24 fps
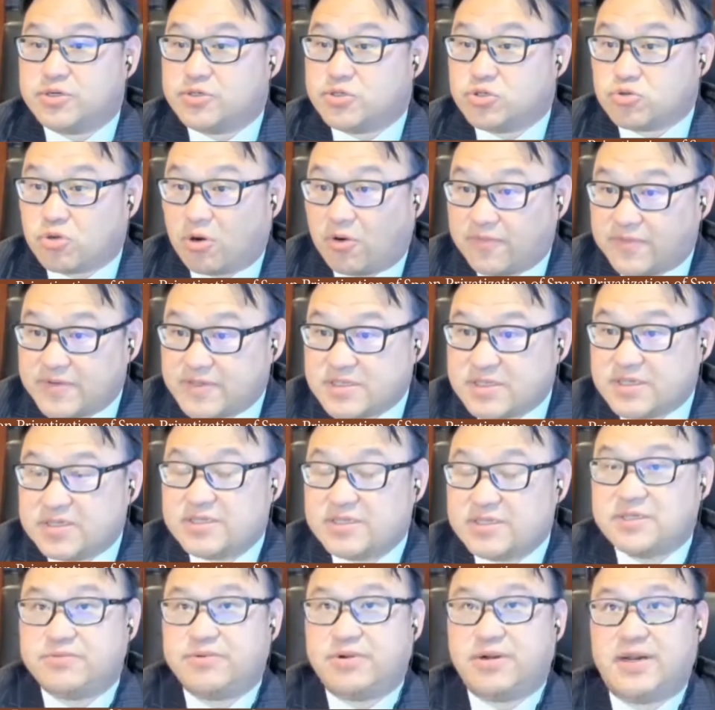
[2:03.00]

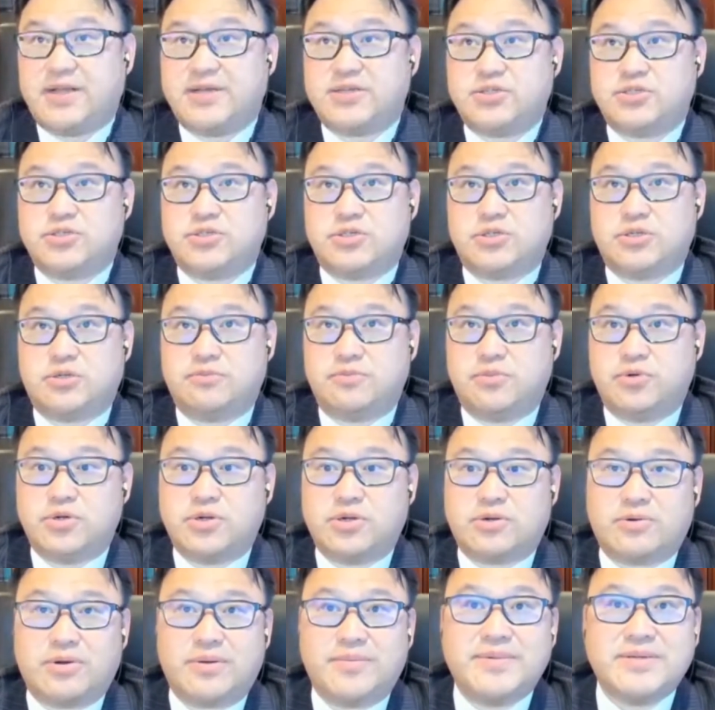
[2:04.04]
controversies in relation to the Moon
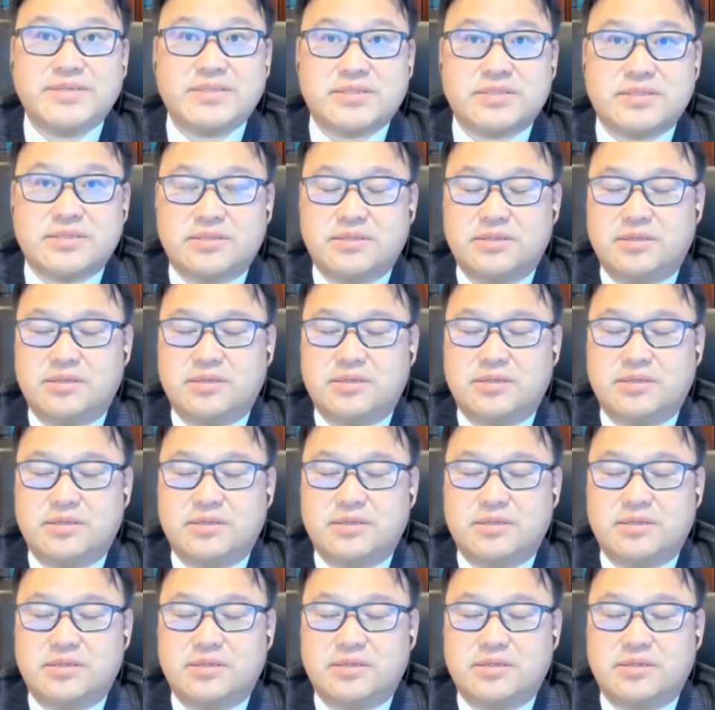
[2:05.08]
Agreement.